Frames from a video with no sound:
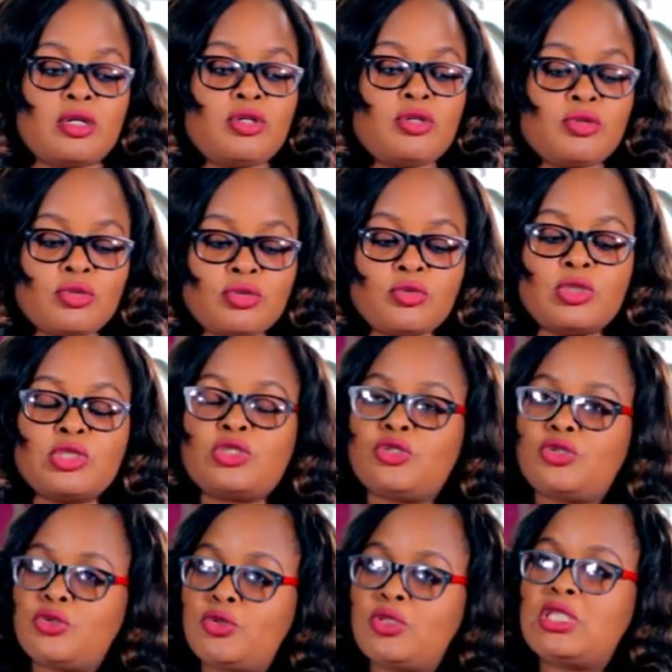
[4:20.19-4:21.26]
you want to
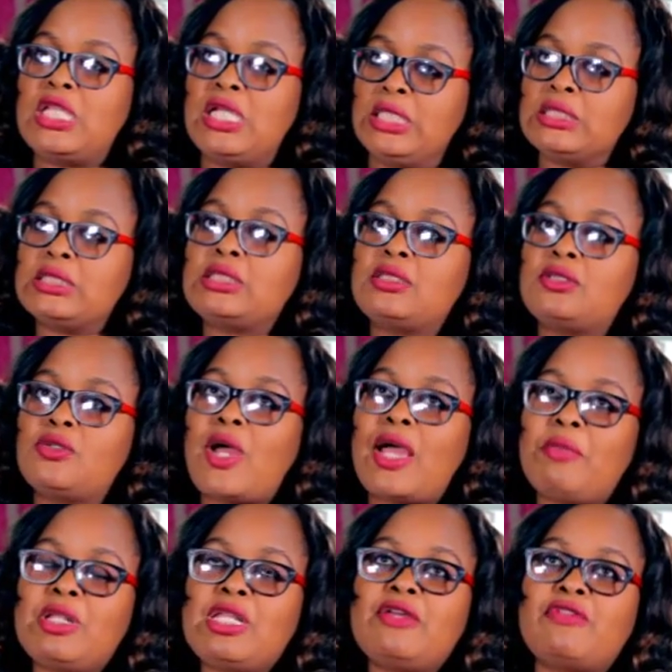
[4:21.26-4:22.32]
do things so i
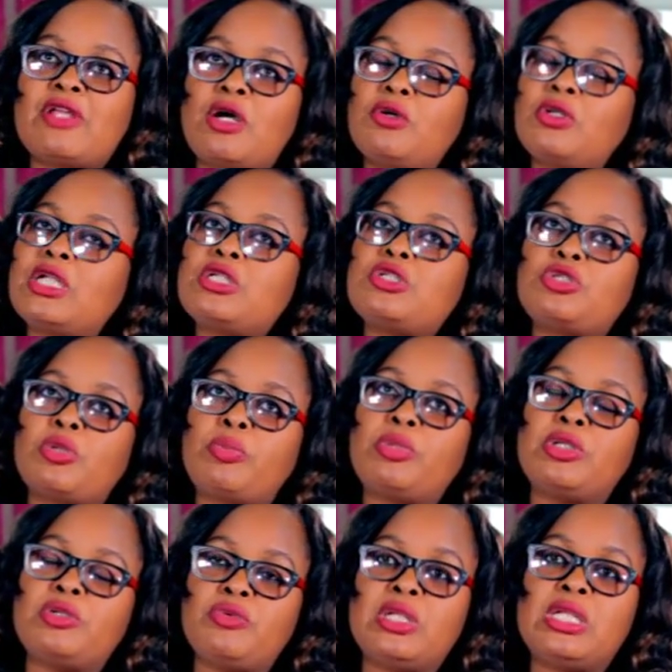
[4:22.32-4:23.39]
believe that online
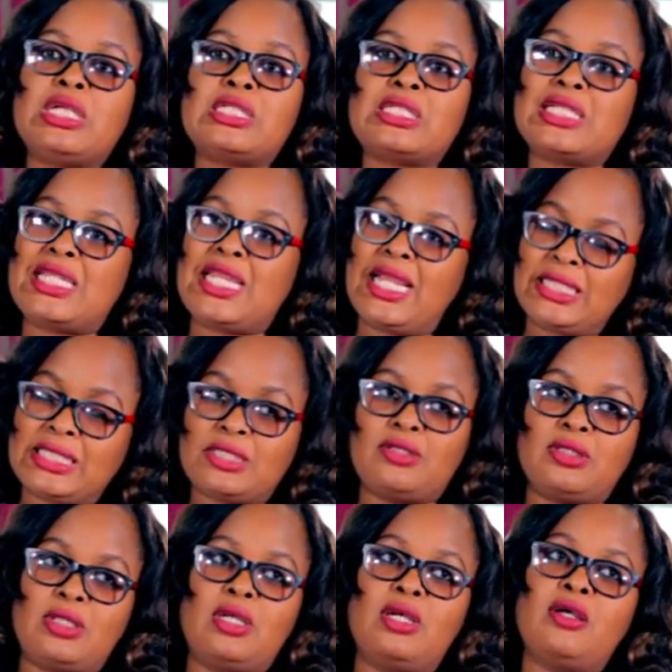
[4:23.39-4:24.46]
shopping really is the
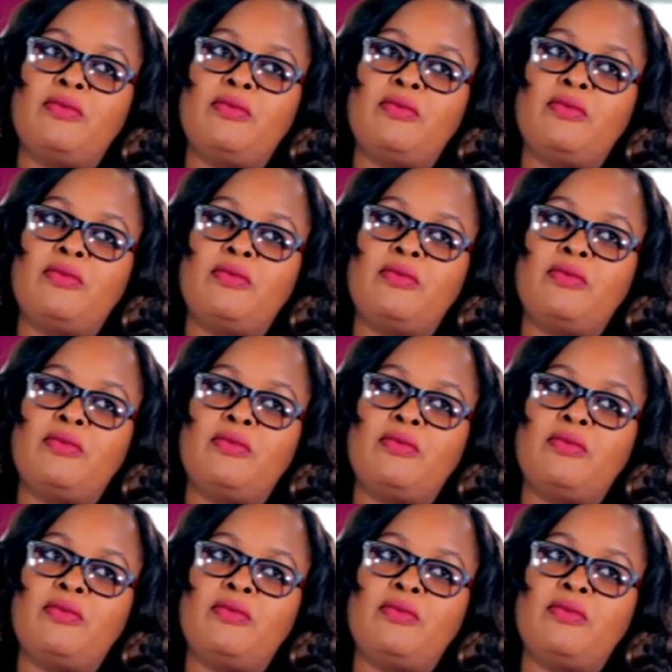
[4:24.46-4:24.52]
next